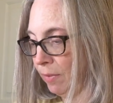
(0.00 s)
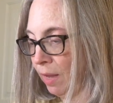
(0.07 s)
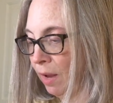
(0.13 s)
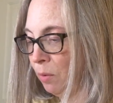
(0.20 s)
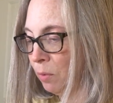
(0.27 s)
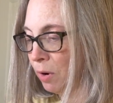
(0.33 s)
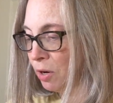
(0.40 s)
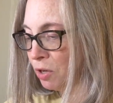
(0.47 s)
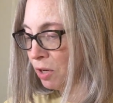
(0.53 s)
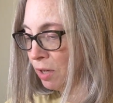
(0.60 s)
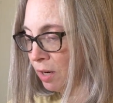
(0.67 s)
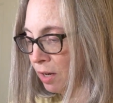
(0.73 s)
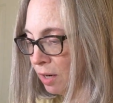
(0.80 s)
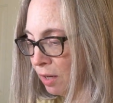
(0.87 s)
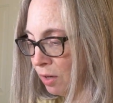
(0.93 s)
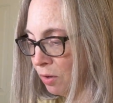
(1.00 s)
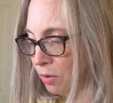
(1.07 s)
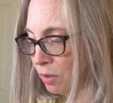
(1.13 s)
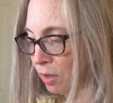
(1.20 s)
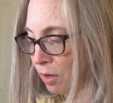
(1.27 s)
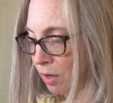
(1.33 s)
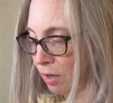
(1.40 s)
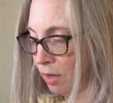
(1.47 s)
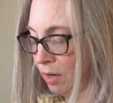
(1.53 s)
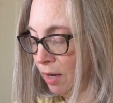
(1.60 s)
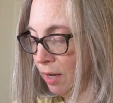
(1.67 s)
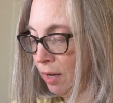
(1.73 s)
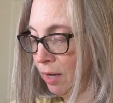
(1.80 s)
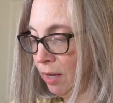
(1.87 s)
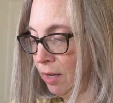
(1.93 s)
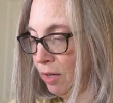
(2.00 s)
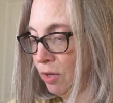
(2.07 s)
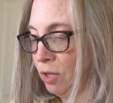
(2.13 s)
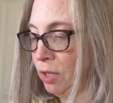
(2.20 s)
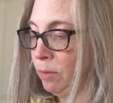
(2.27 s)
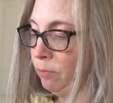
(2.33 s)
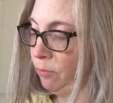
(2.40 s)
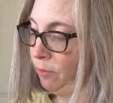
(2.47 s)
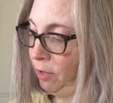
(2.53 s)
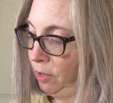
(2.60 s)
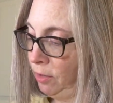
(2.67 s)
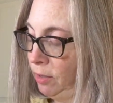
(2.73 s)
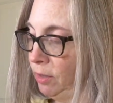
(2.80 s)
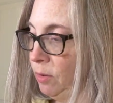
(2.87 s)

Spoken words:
And we're actually not going to use their cheap felt.